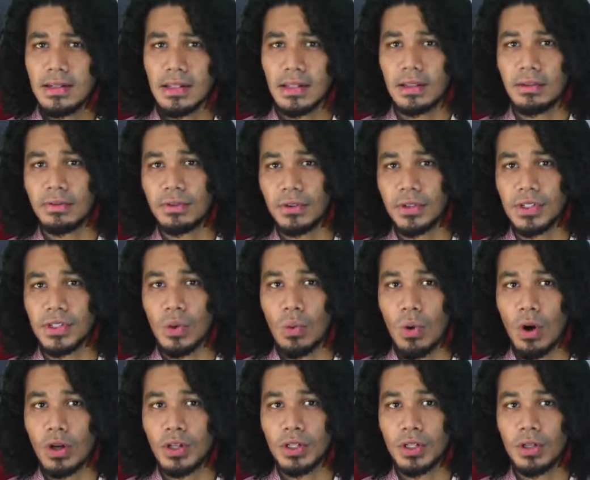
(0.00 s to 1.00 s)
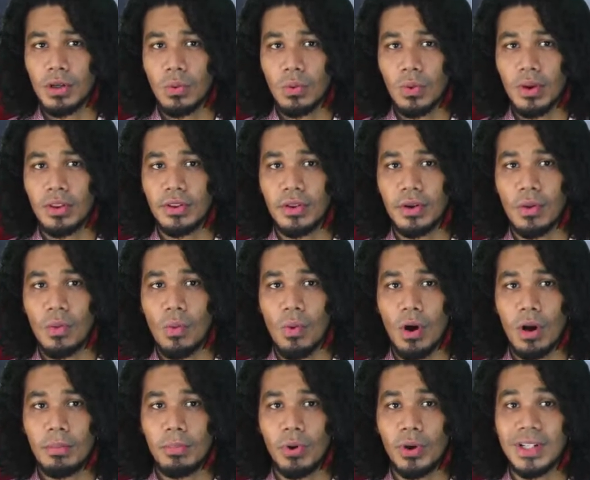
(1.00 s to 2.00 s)
the first quarter with
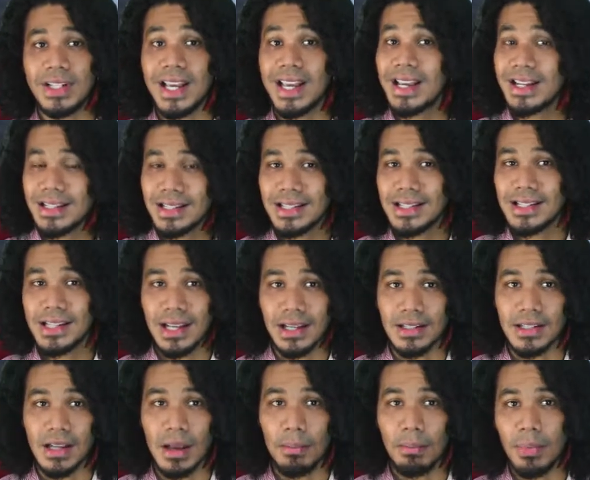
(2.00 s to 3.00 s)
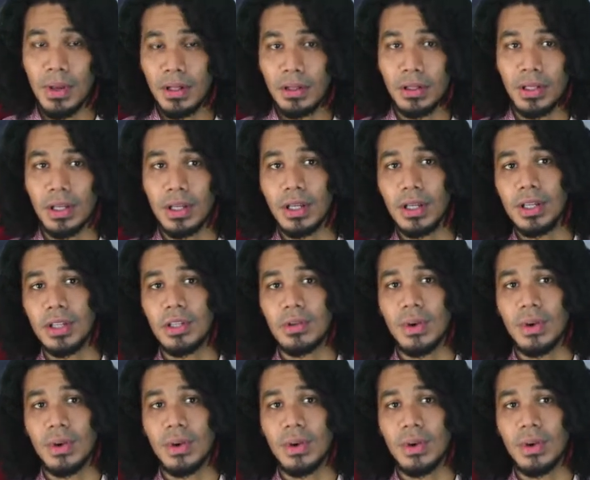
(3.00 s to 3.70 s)
$1.86 billion